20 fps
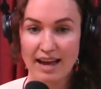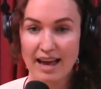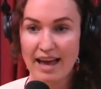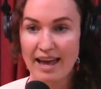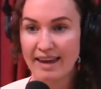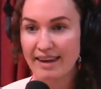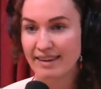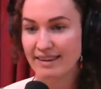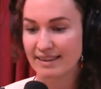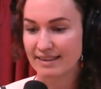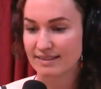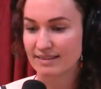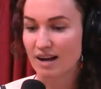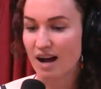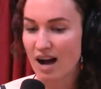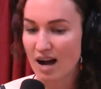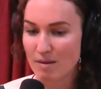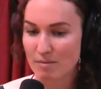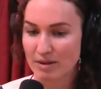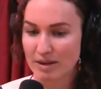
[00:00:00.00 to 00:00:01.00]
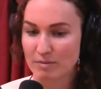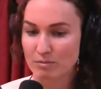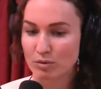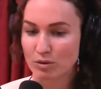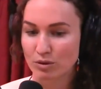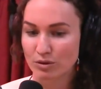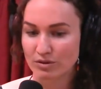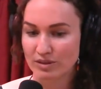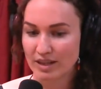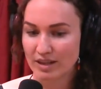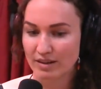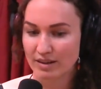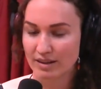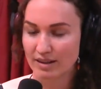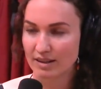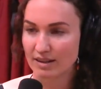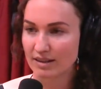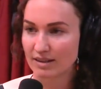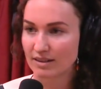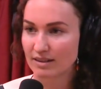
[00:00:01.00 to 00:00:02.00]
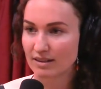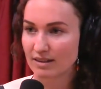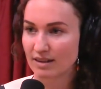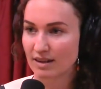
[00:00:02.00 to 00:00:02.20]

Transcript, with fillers: and this cop like pulls out a,